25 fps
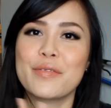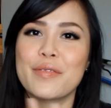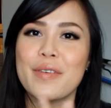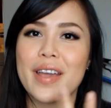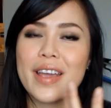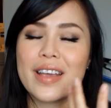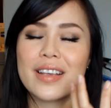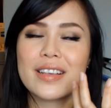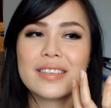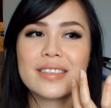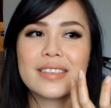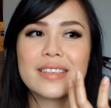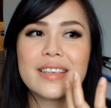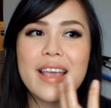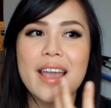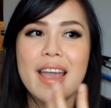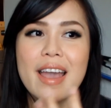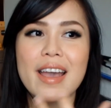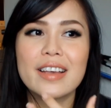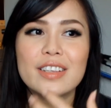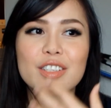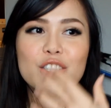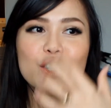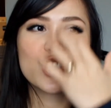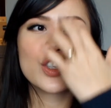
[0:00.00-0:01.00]
face. Yeah,
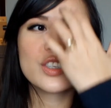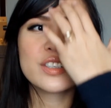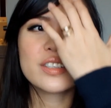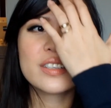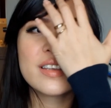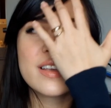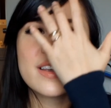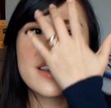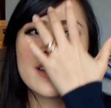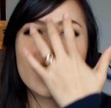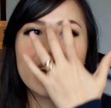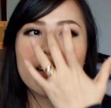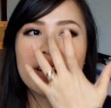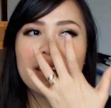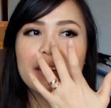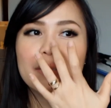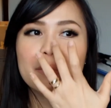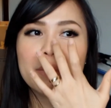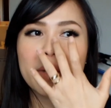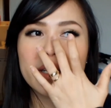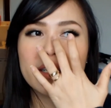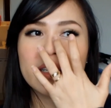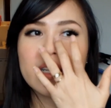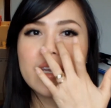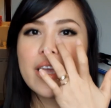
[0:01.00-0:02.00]
it's just here
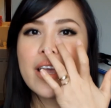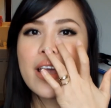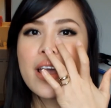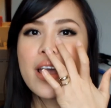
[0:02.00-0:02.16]
maybe.